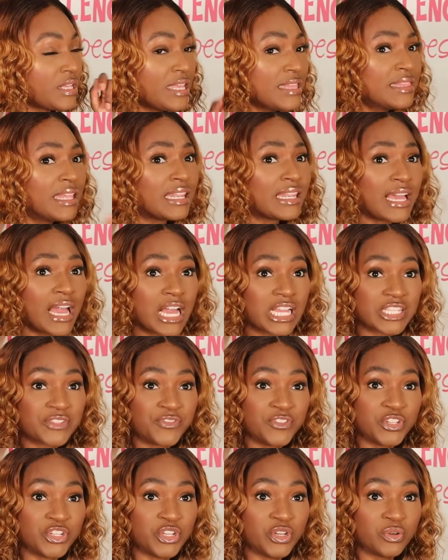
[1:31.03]
the last
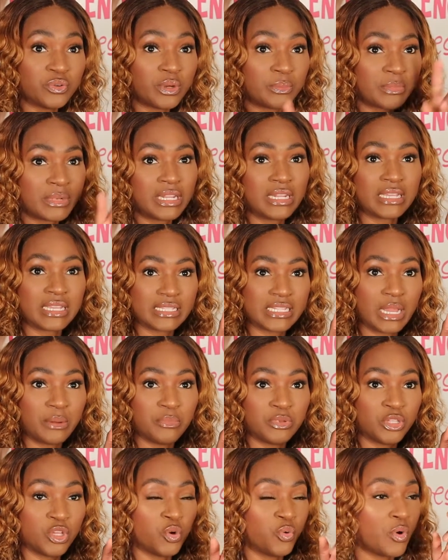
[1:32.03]
video, I'm gonna link it down
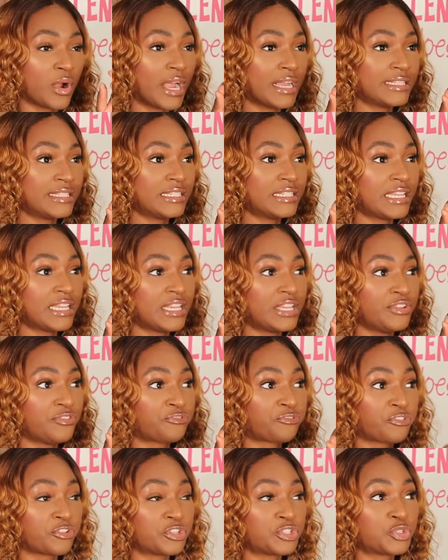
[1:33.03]
below, where I did a
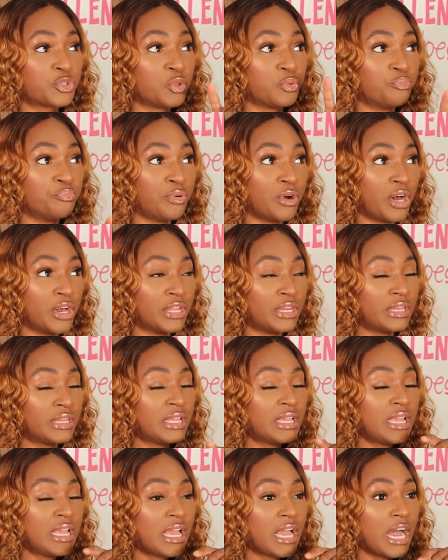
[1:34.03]
frontal bun.
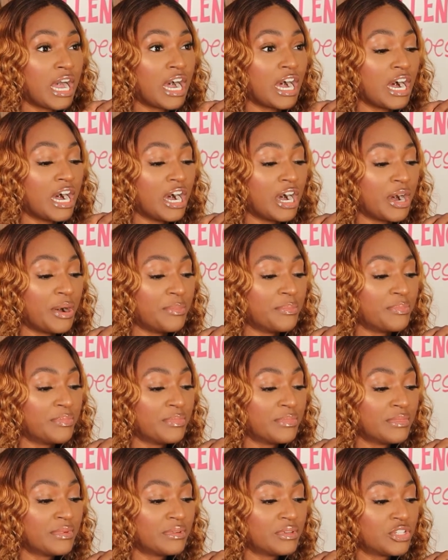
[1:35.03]

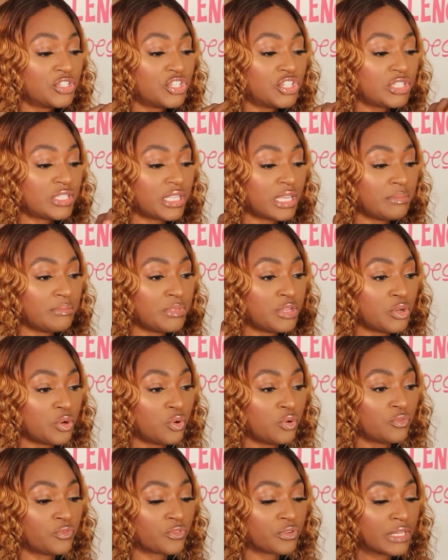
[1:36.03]
She sent me
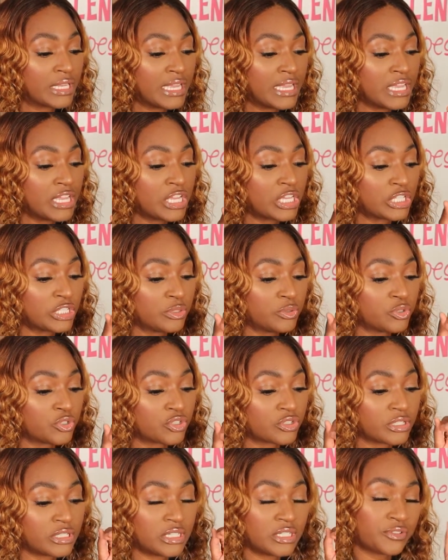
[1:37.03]
over a
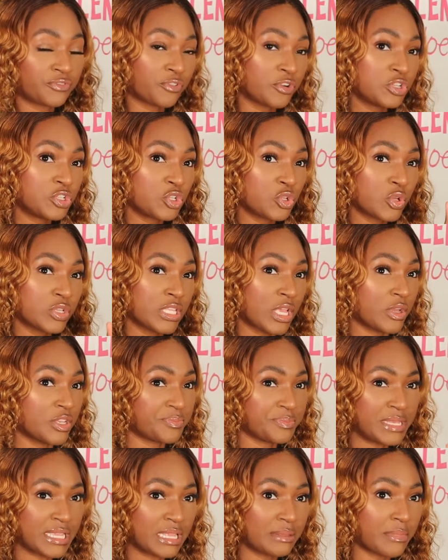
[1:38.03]
closure and a frontal because I was
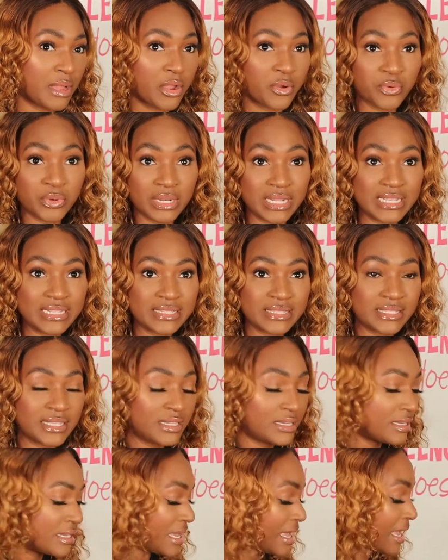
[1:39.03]
making my own lace
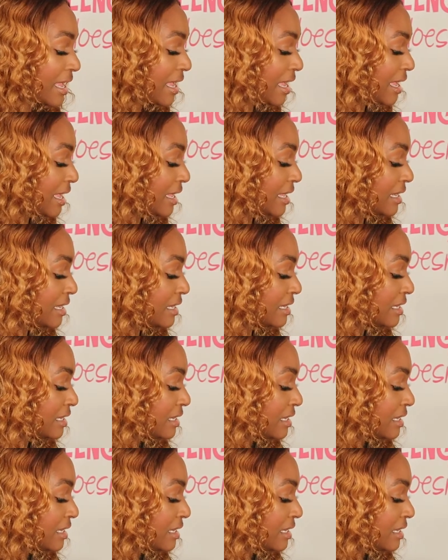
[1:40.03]
tint, and